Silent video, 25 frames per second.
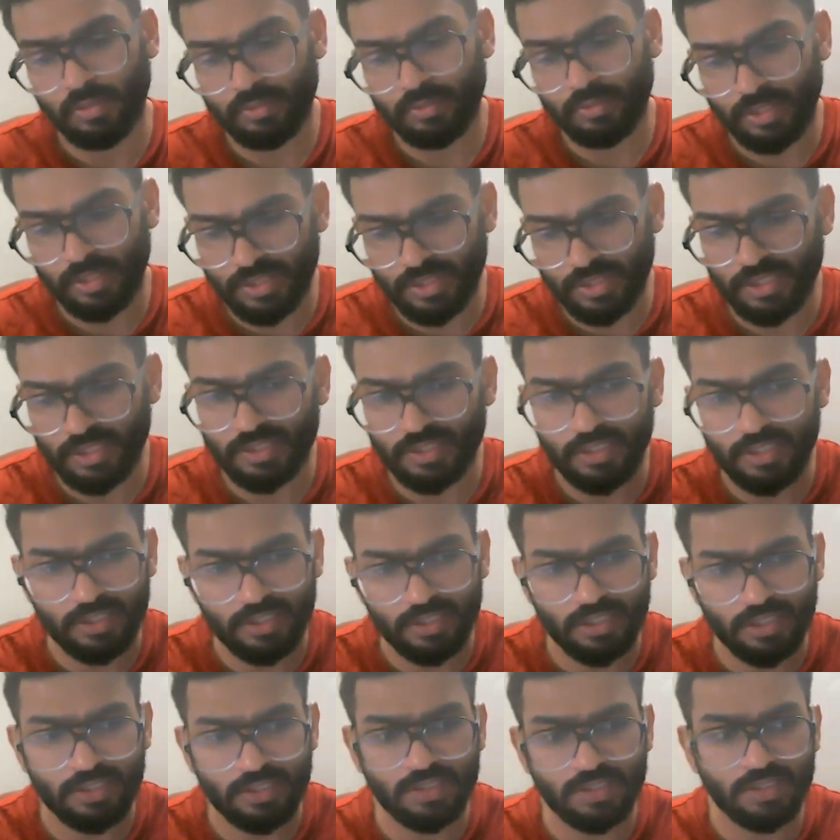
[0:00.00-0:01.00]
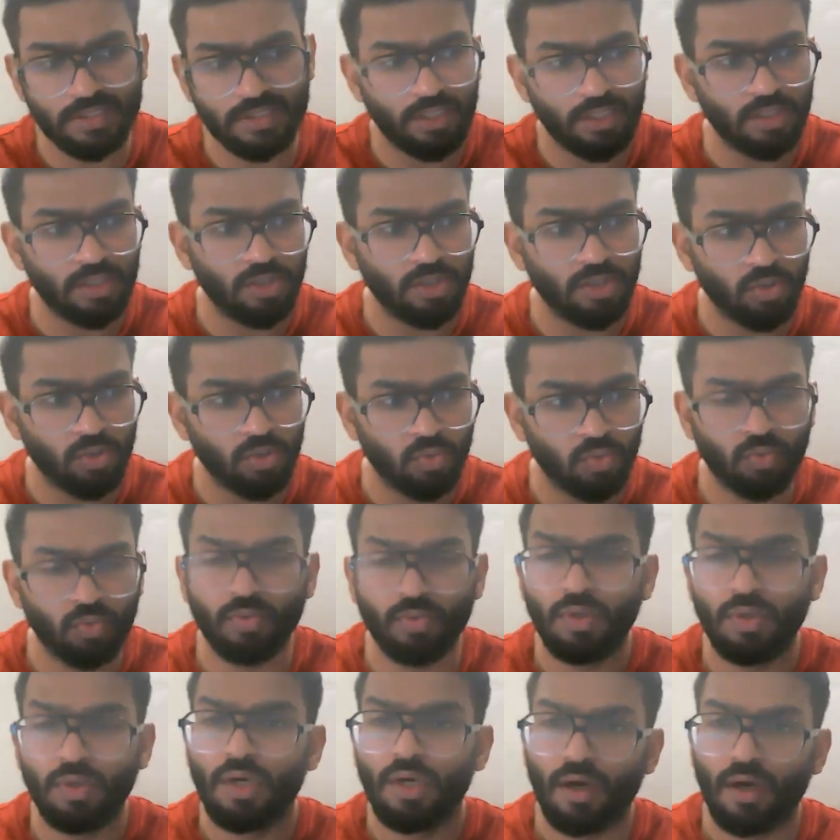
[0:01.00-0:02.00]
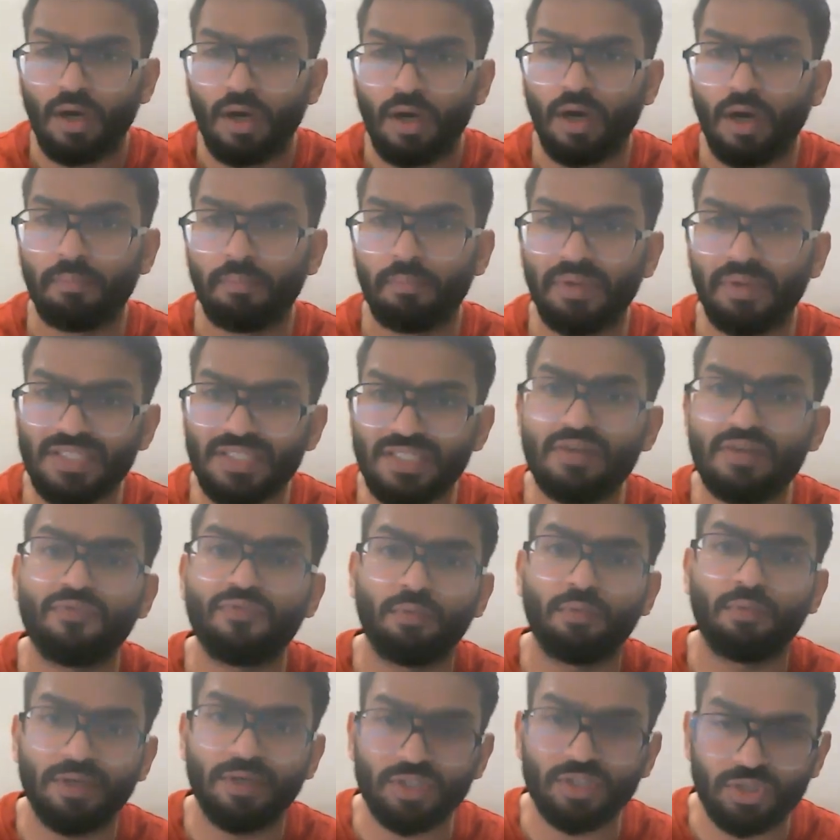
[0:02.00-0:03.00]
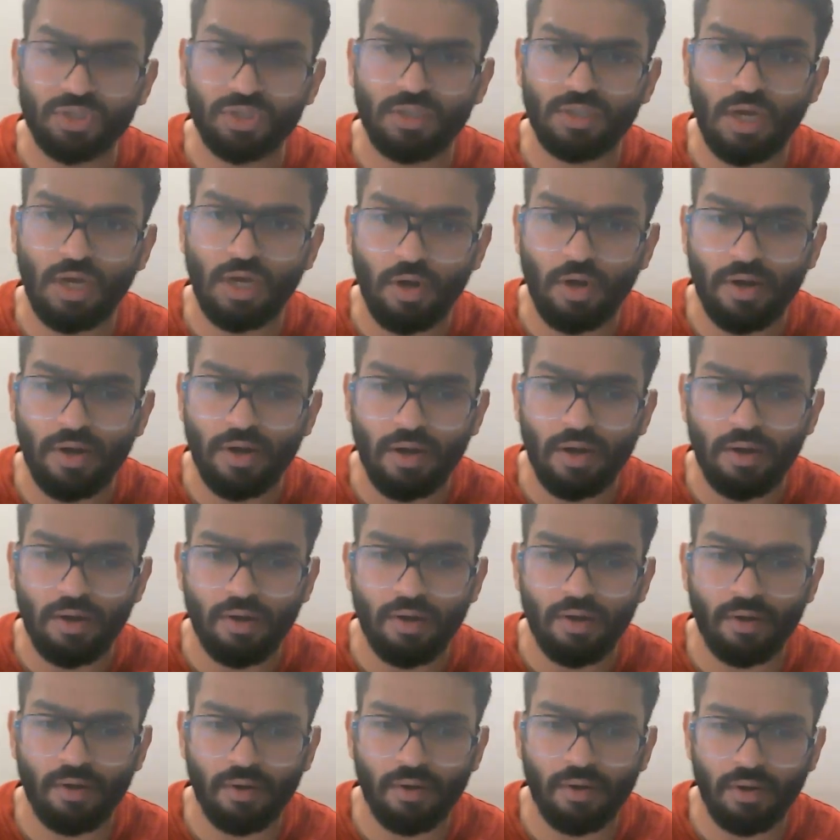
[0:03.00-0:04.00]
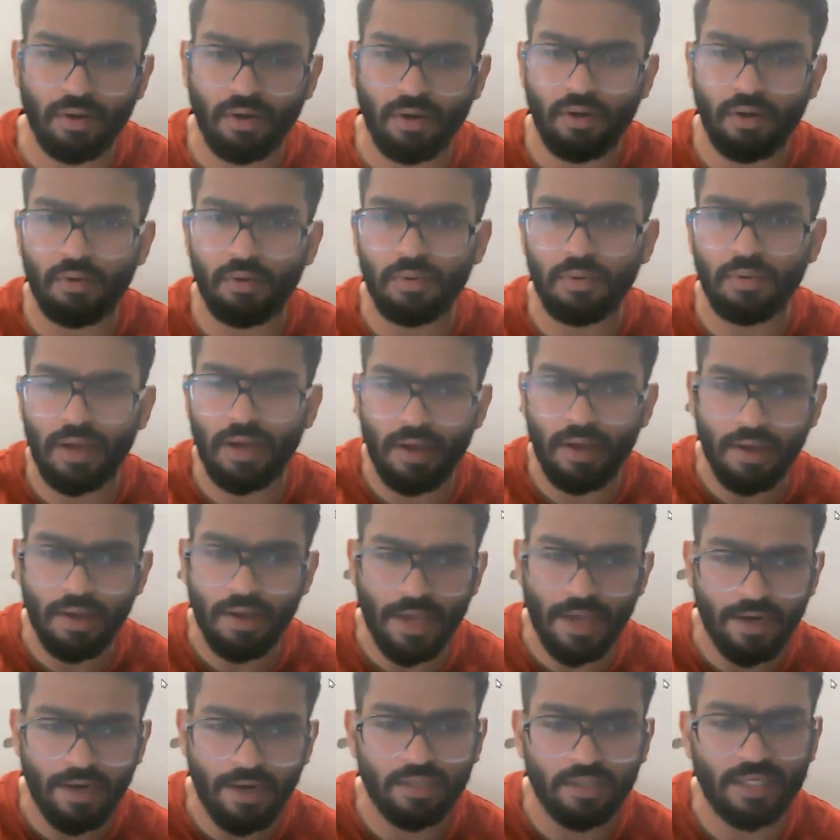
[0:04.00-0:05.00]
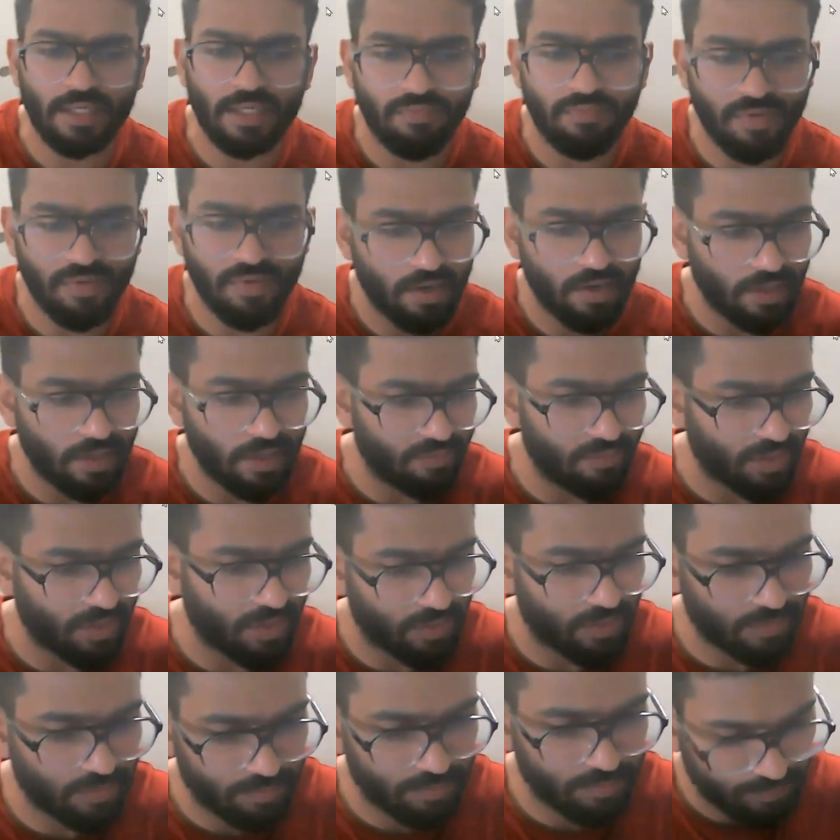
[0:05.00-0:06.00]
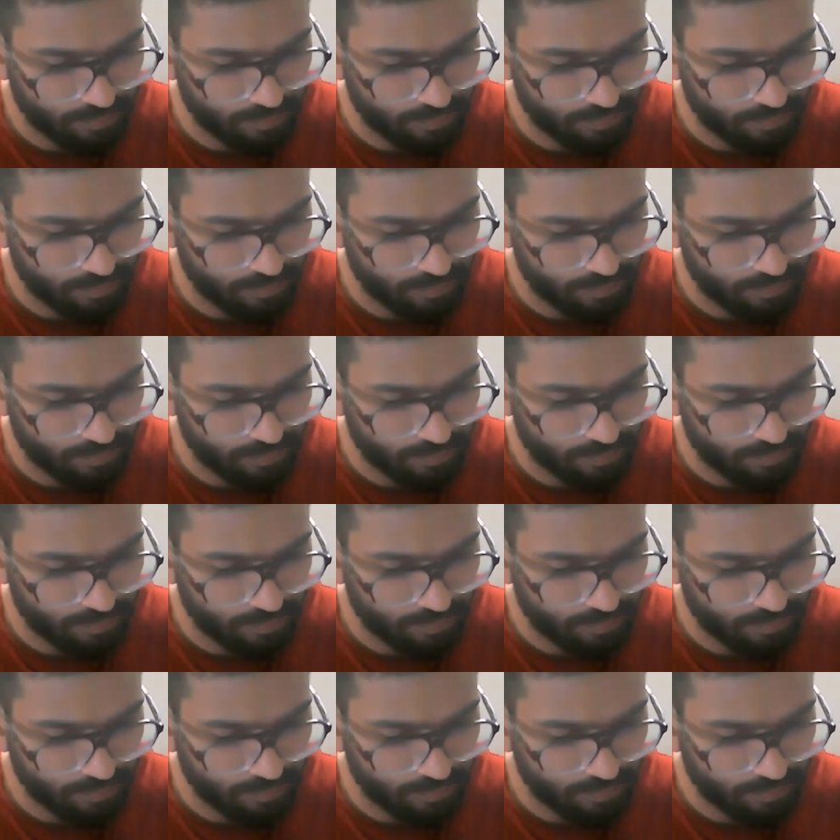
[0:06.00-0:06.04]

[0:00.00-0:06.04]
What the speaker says: this is the new misinformation era that we are living in.